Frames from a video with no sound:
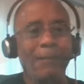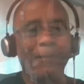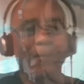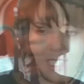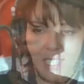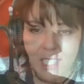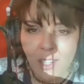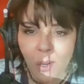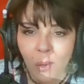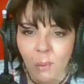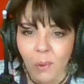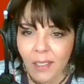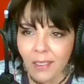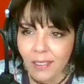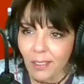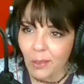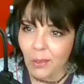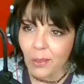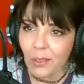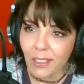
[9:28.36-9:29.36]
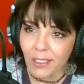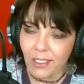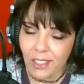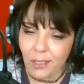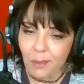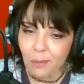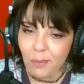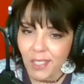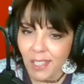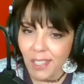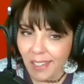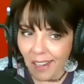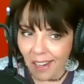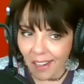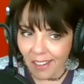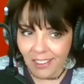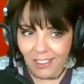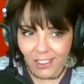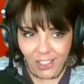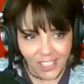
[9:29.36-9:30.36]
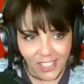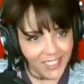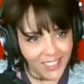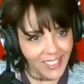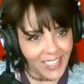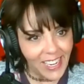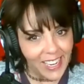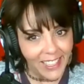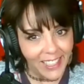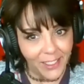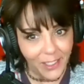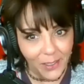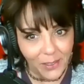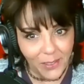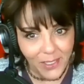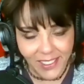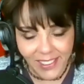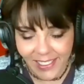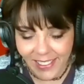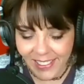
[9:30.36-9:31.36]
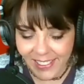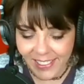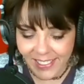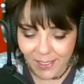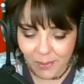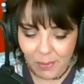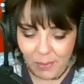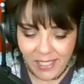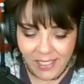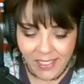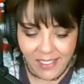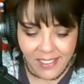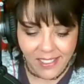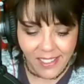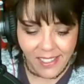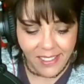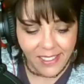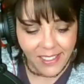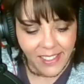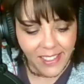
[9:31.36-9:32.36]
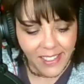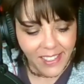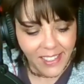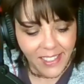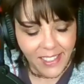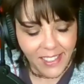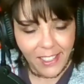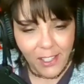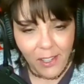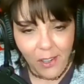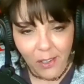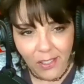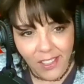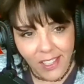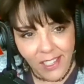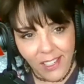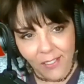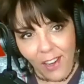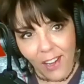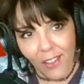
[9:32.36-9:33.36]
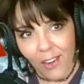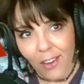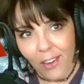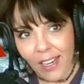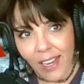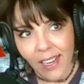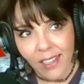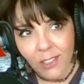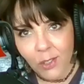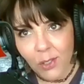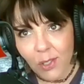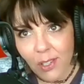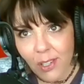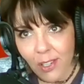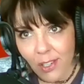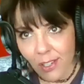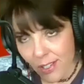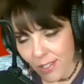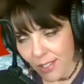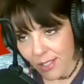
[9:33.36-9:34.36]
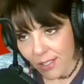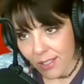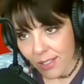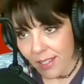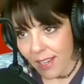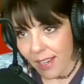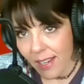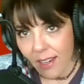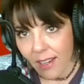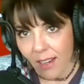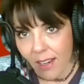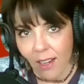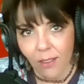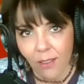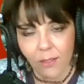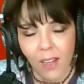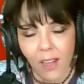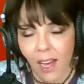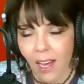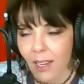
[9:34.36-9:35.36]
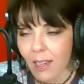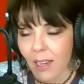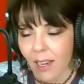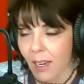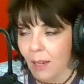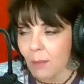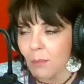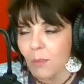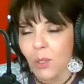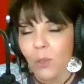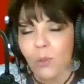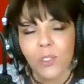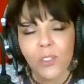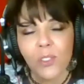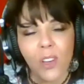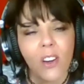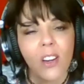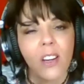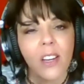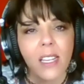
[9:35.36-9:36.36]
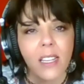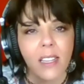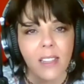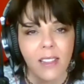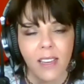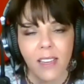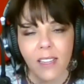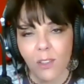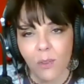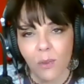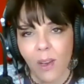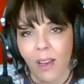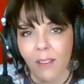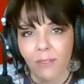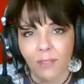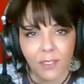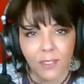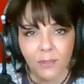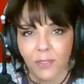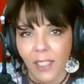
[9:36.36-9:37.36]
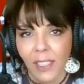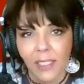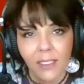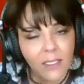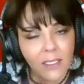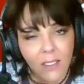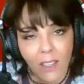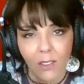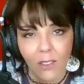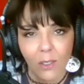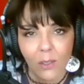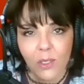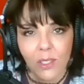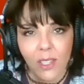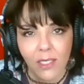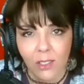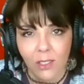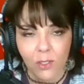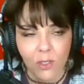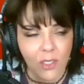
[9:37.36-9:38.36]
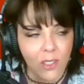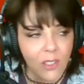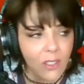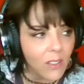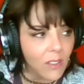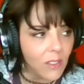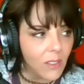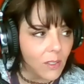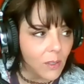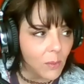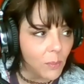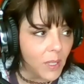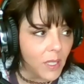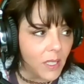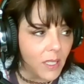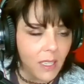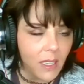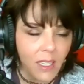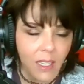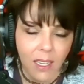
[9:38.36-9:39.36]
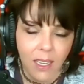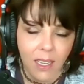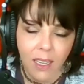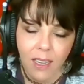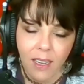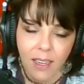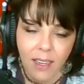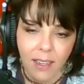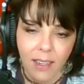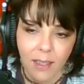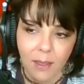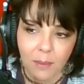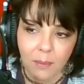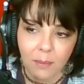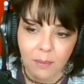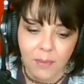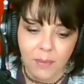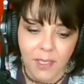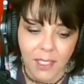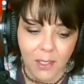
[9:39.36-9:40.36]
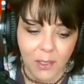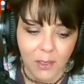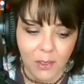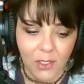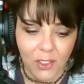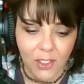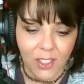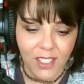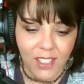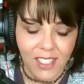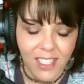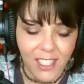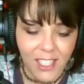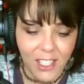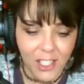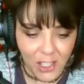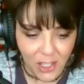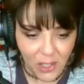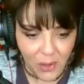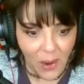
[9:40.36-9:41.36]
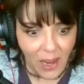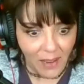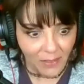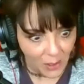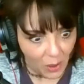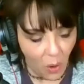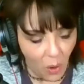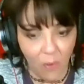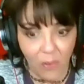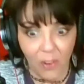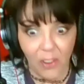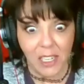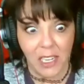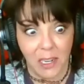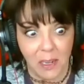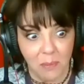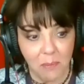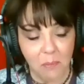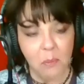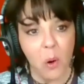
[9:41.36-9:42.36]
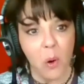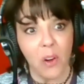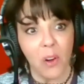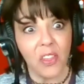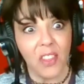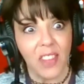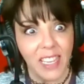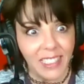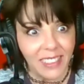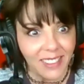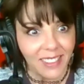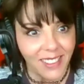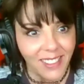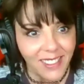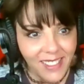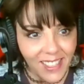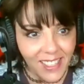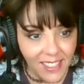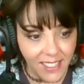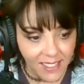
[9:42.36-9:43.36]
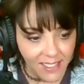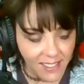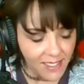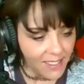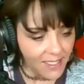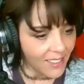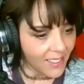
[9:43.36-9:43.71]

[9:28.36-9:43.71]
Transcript: You know what, though? There's some psychology to that. There really is, because, think of all the extra hurdles, and I'm so sorry that you have to face all those extra hurdles, but, um, you know, you have to overcome more things than